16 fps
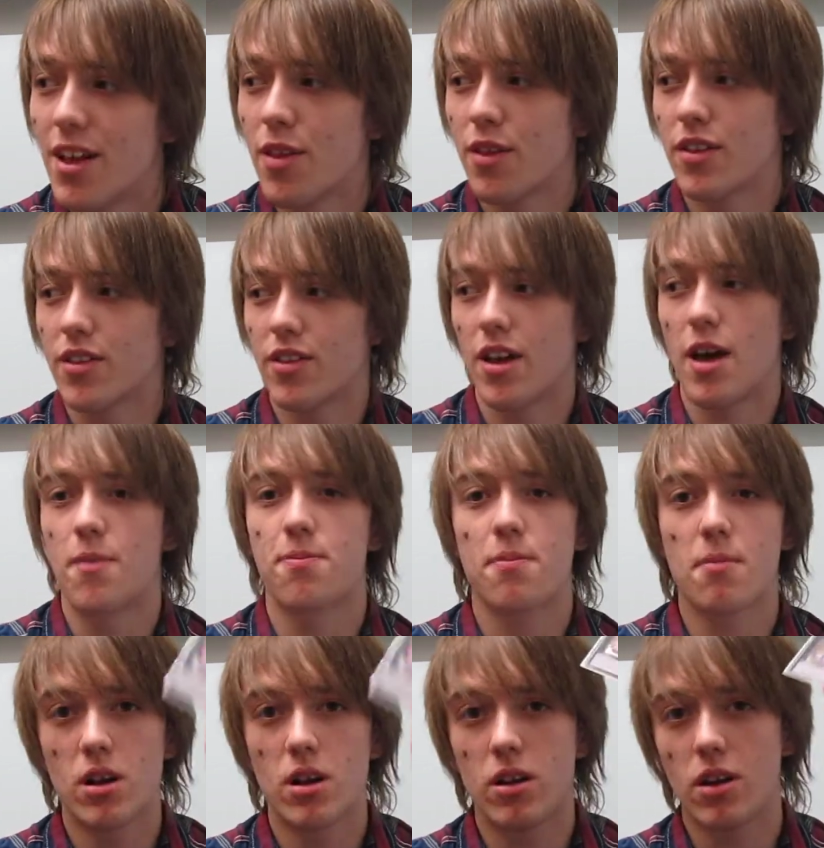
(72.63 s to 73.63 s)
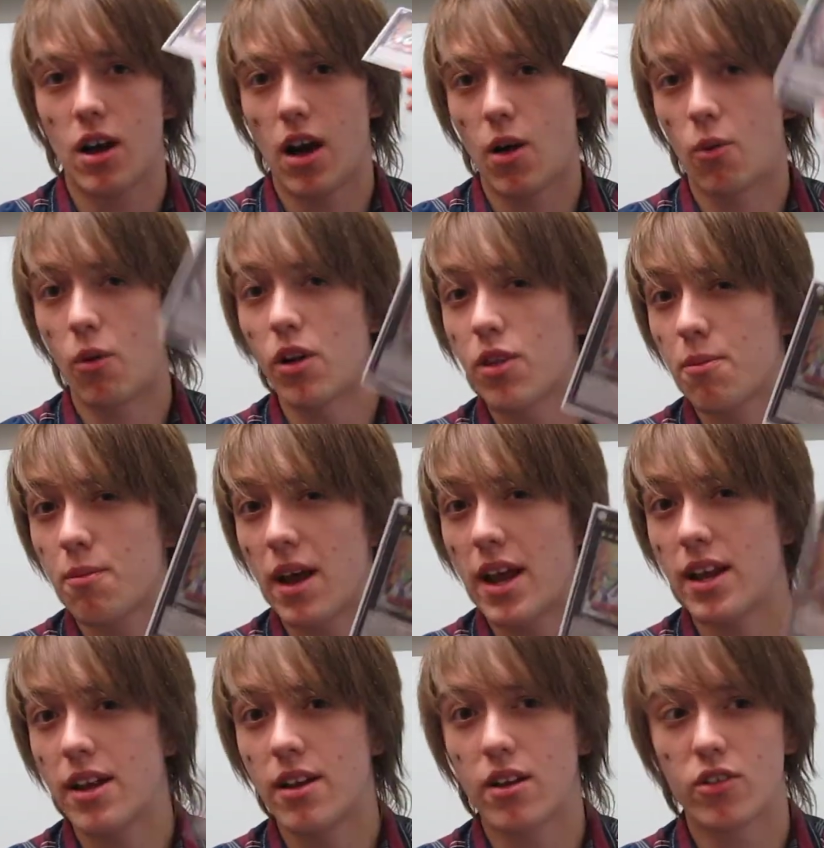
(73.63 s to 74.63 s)
things like that. One of the
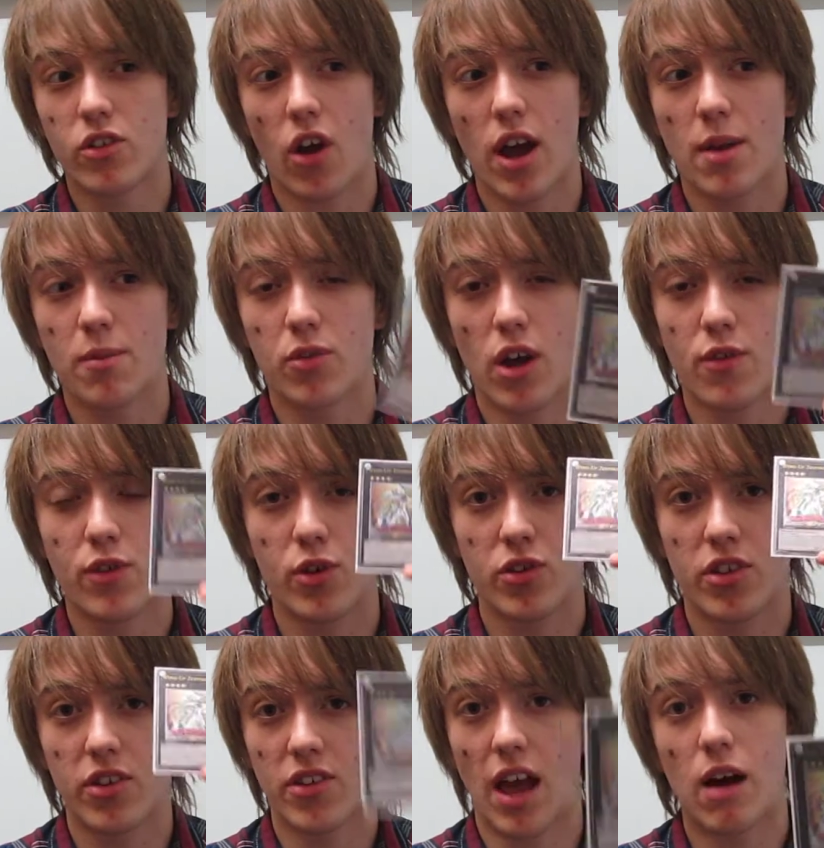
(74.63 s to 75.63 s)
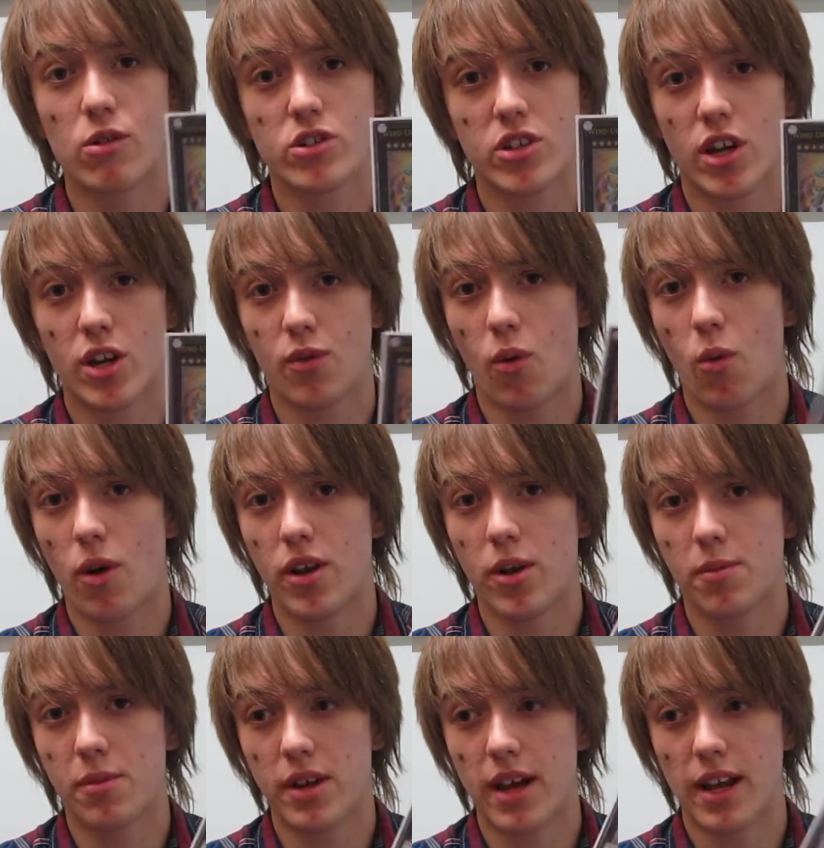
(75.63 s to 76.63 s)
main times I've used this outside of a
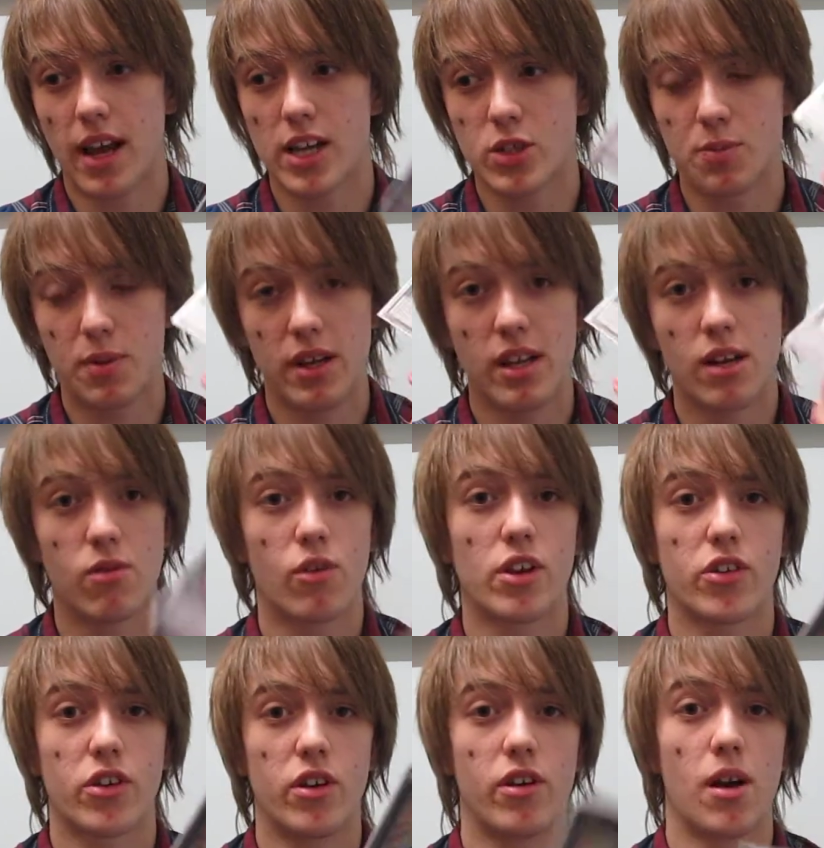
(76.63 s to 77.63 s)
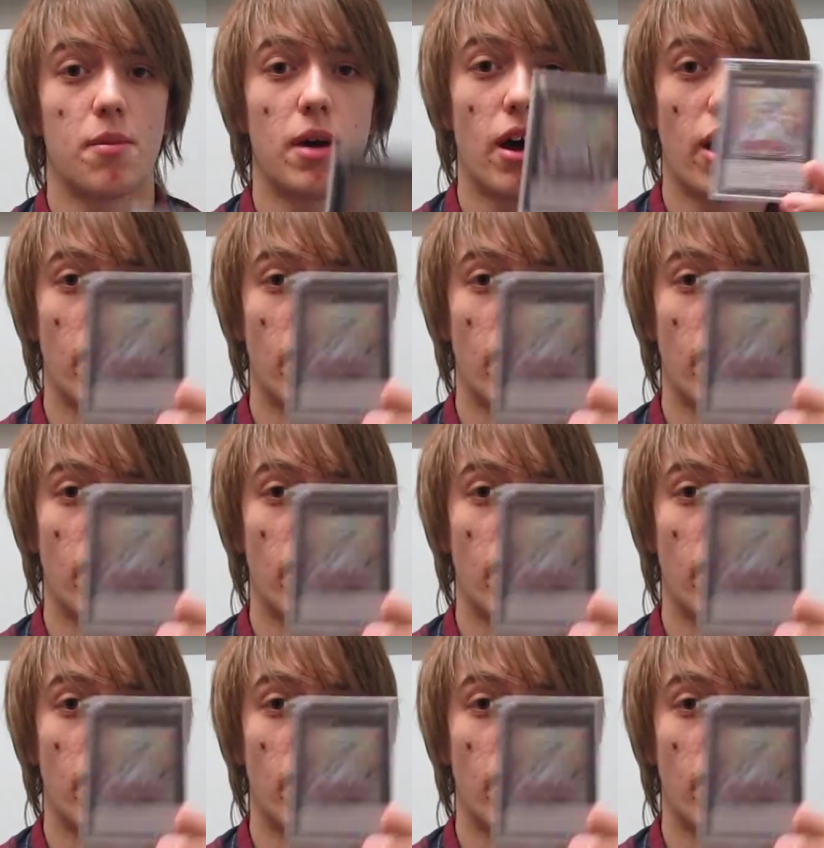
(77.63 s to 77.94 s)
wind-up deck has been in Rescue Rabbit.